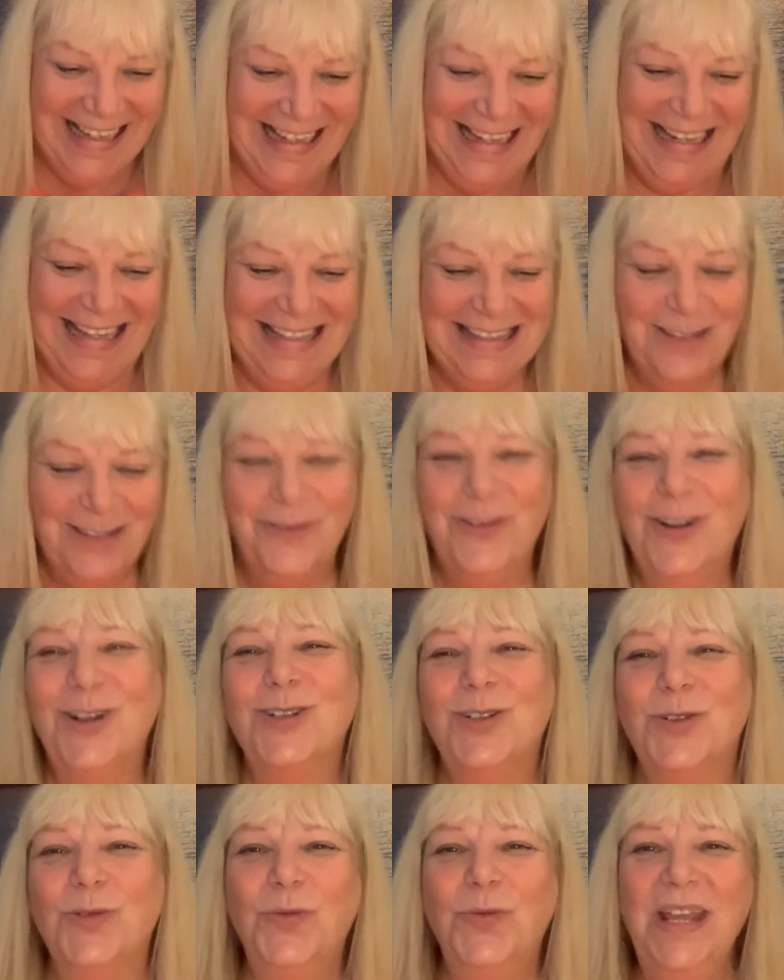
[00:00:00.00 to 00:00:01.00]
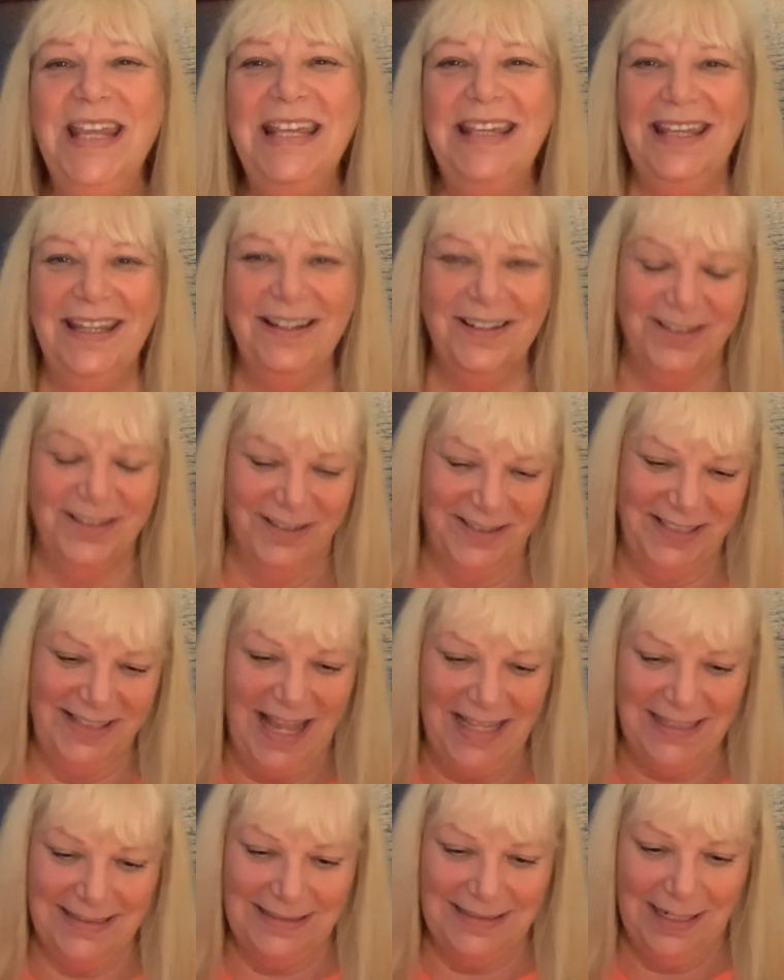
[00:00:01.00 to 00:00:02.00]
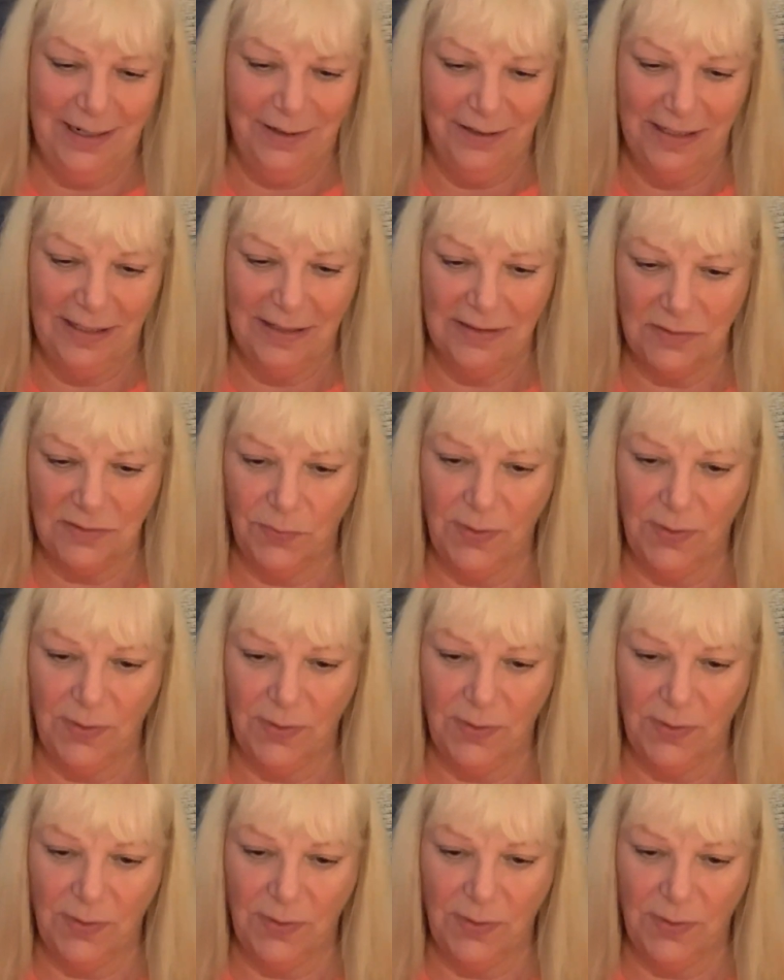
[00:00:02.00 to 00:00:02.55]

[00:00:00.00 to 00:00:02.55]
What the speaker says: In the first week here, Sagittarius,